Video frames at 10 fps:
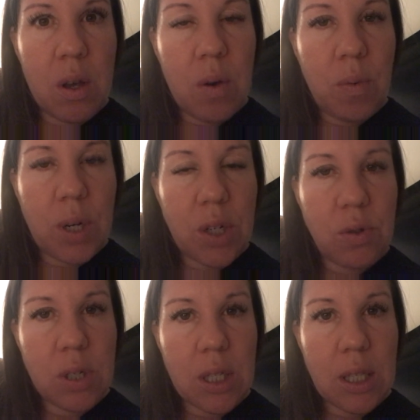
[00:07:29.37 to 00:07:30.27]
one
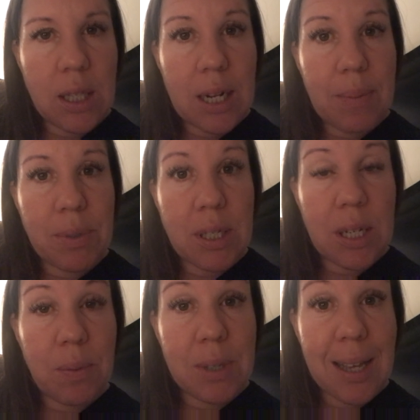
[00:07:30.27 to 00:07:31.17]
interesting thing that happened today
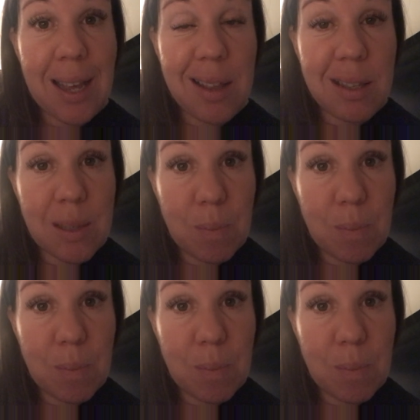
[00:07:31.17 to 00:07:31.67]
was I had this